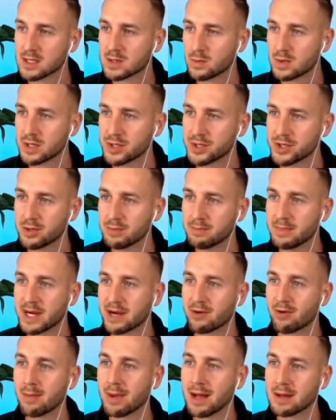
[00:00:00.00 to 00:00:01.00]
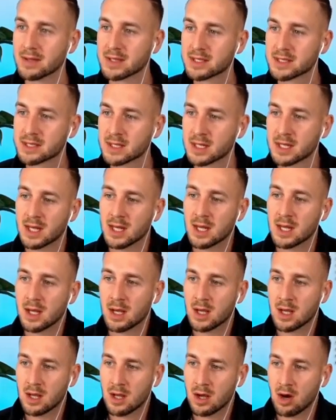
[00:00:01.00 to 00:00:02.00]
We'll do bigger amounts
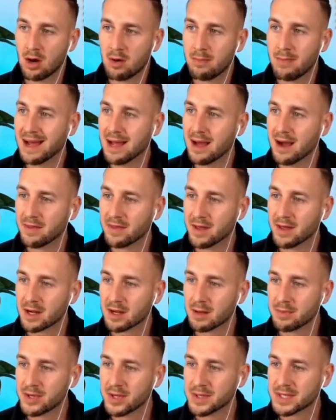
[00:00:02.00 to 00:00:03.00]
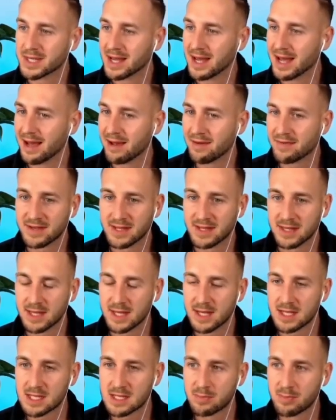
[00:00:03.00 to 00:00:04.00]
on my other computer after
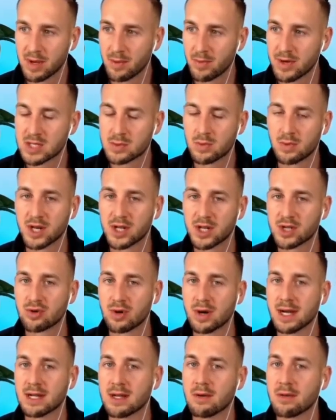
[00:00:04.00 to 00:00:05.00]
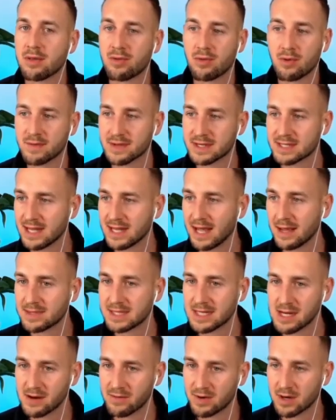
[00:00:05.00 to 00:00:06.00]
this, but we just want to try and go through all the steps
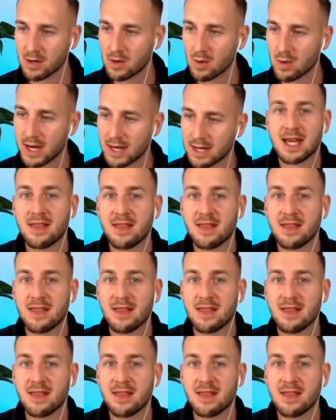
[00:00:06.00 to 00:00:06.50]
here real quick.